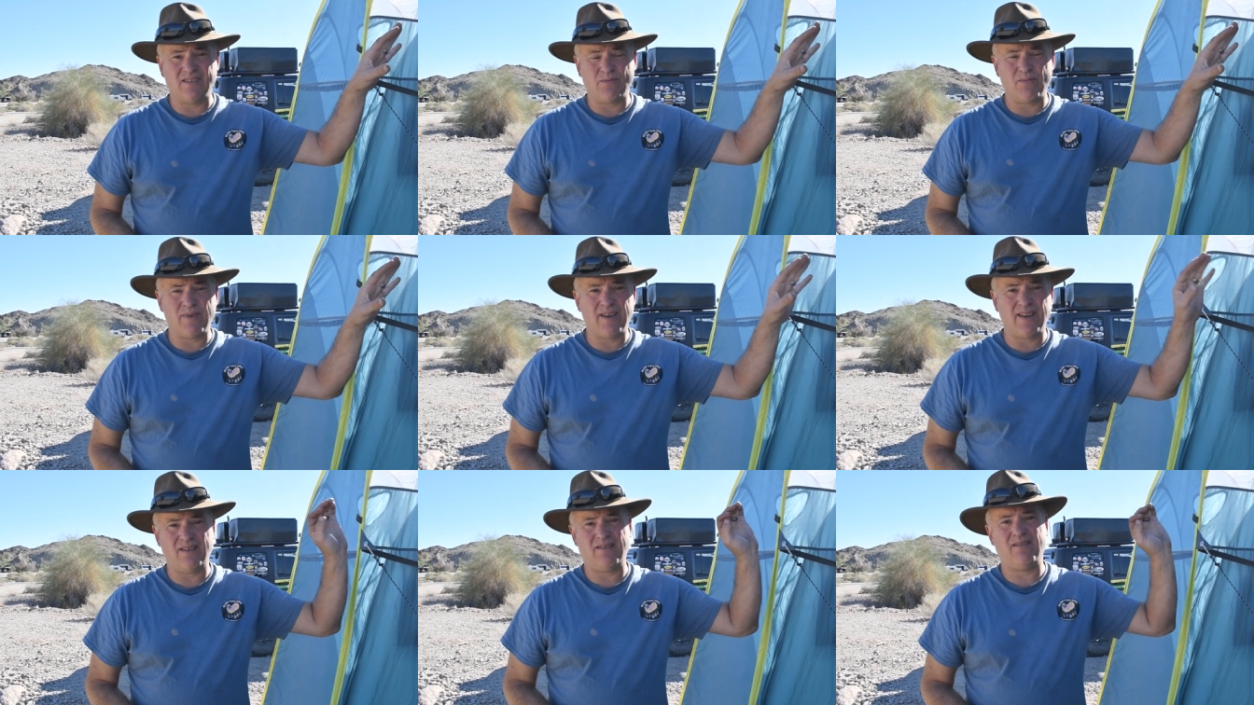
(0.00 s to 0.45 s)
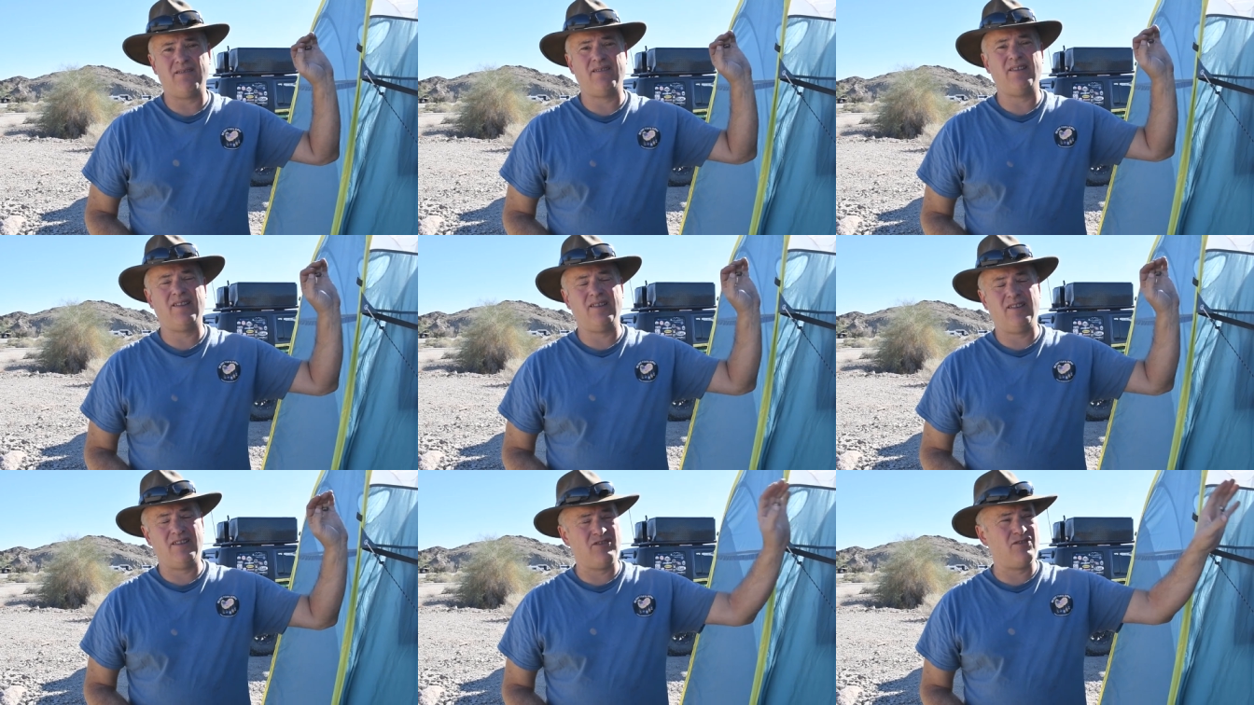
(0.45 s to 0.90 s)
so we had
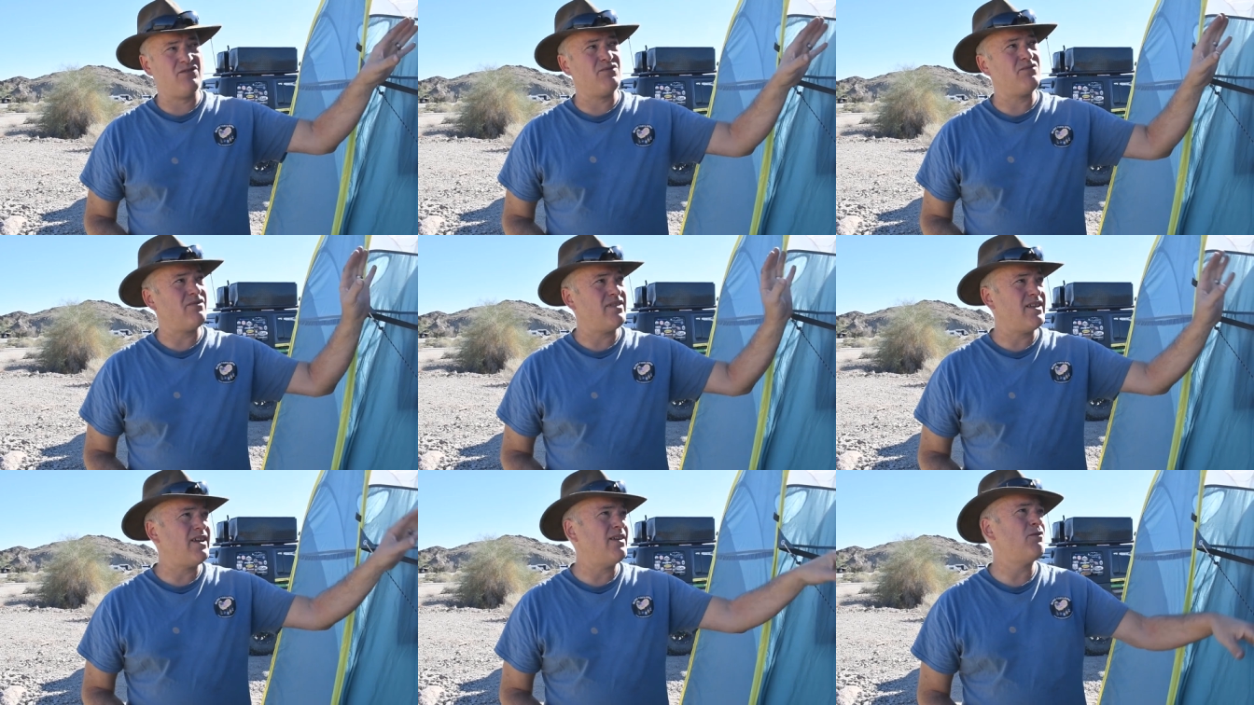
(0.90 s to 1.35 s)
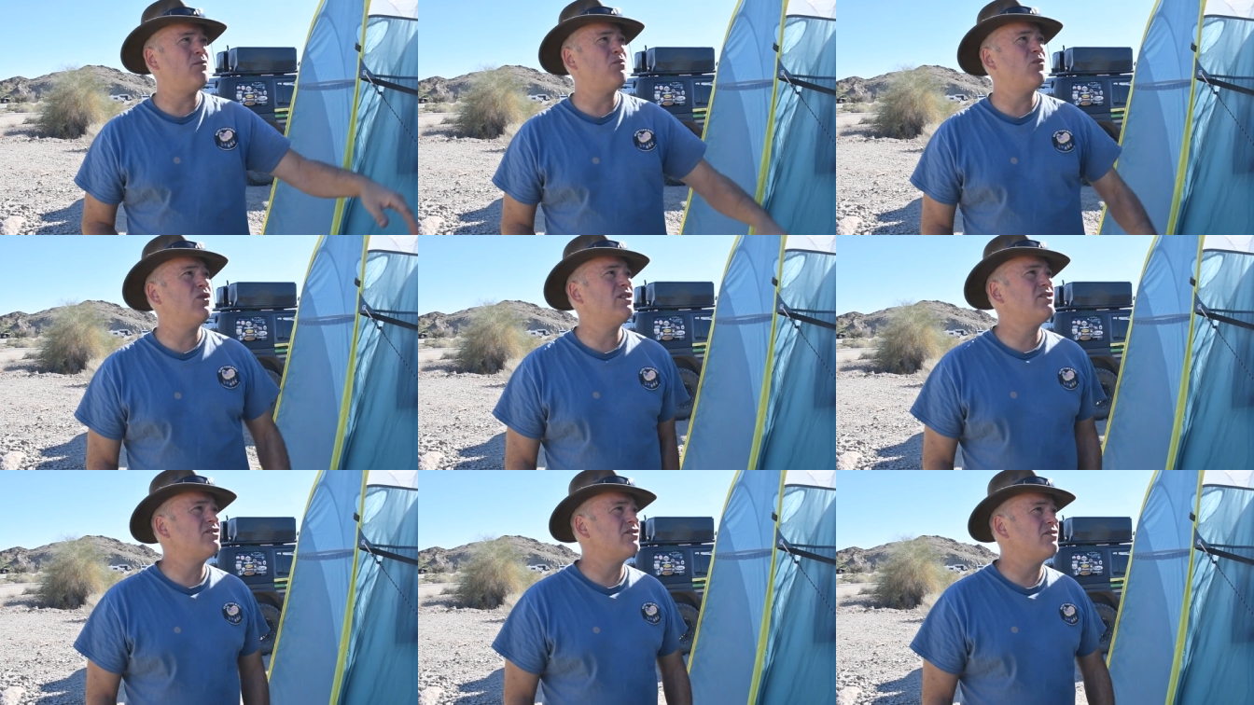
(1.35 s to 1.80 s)
issues with heavy
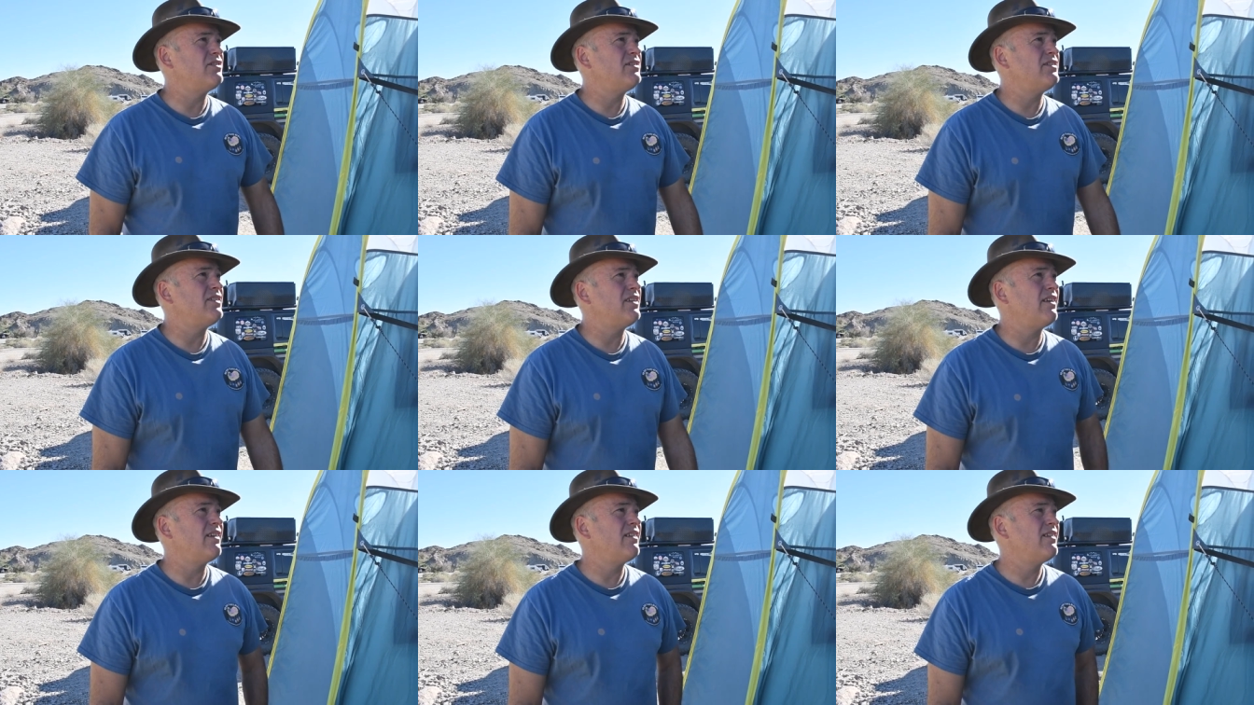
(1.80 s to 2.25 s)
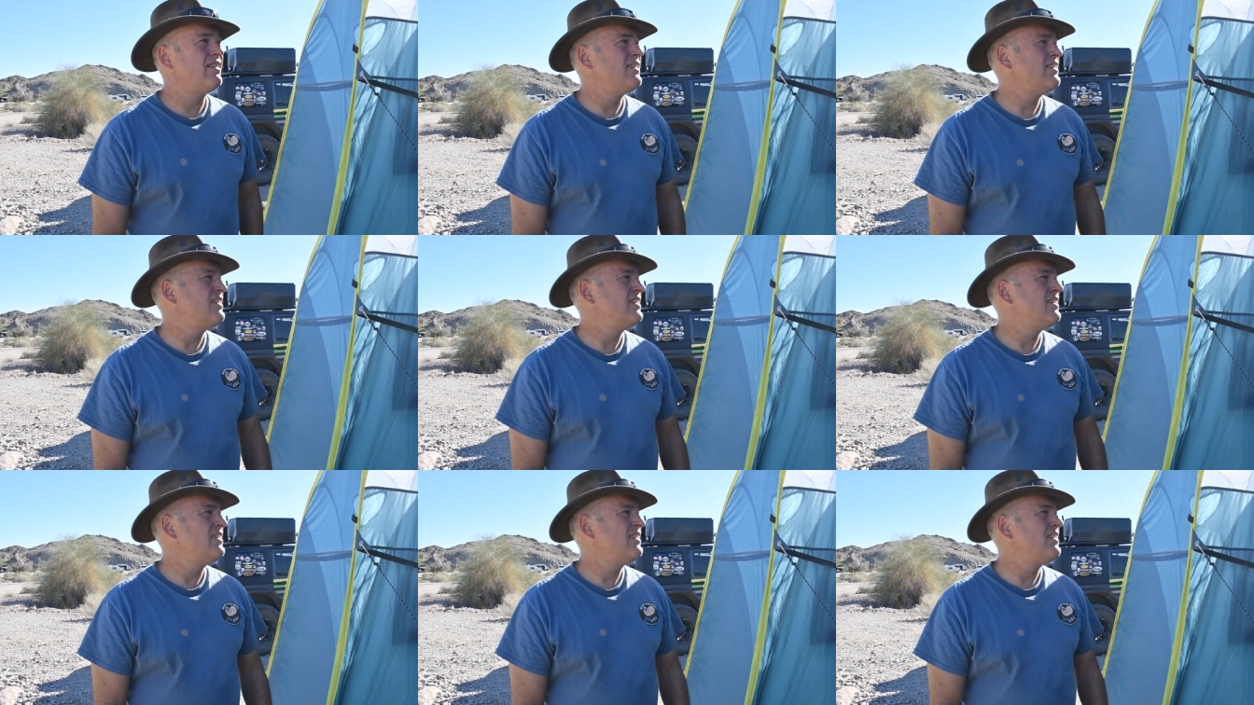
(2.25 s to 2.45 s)
moisture in there